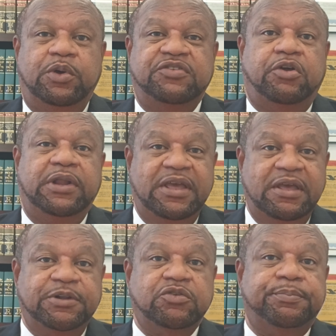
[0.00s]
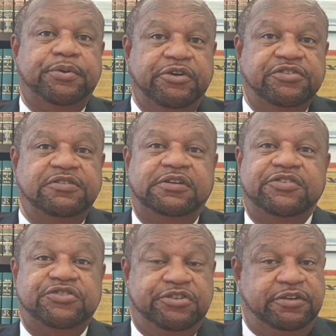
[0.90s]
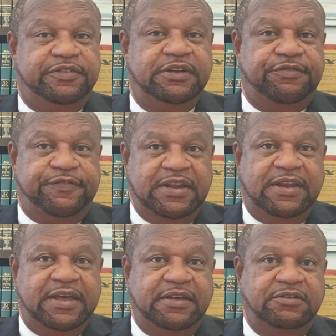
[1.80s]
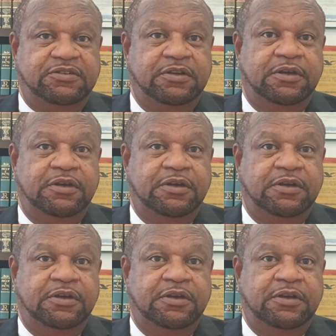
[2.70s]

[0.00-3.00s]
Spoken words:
is unable to personally serve a defendant